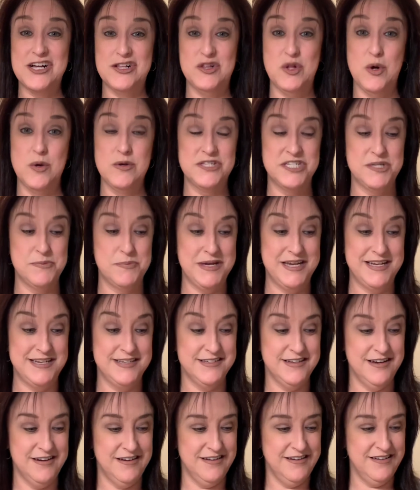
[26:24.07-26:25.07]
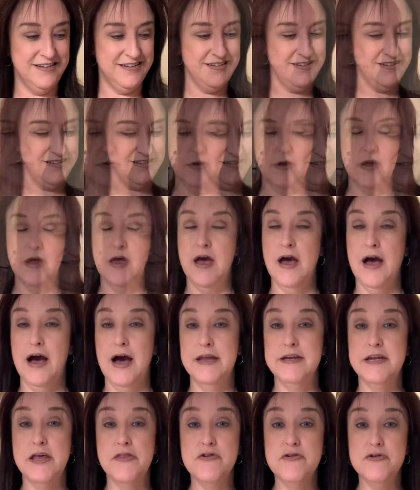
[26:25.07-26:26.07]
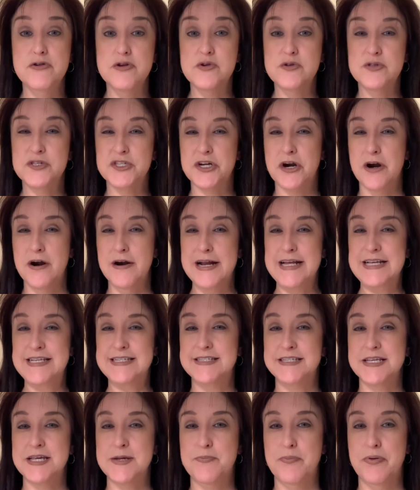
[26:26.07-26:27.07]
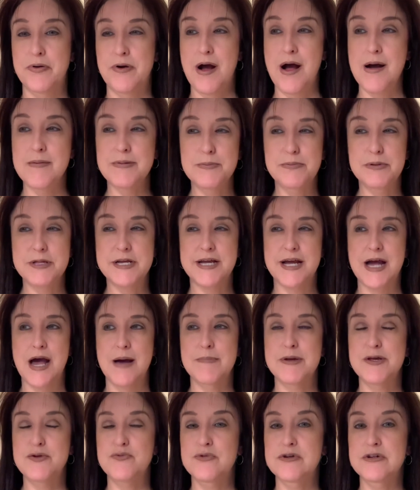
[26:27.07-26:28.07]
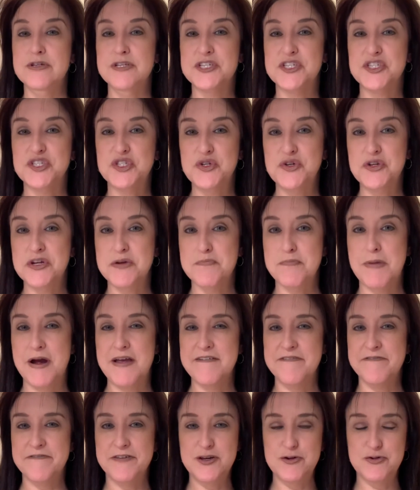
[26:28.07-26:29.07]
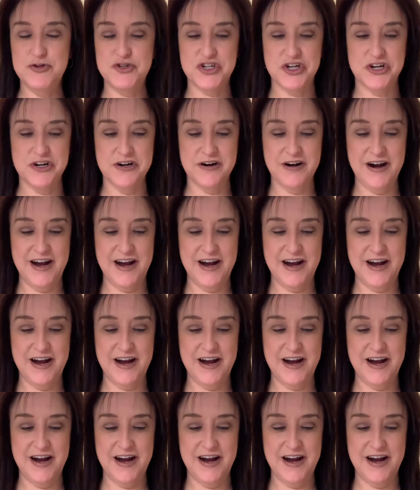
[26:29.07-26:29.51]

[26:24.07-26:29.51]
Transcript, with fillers: close to being done. Another new start I see probably coming real soon in my future.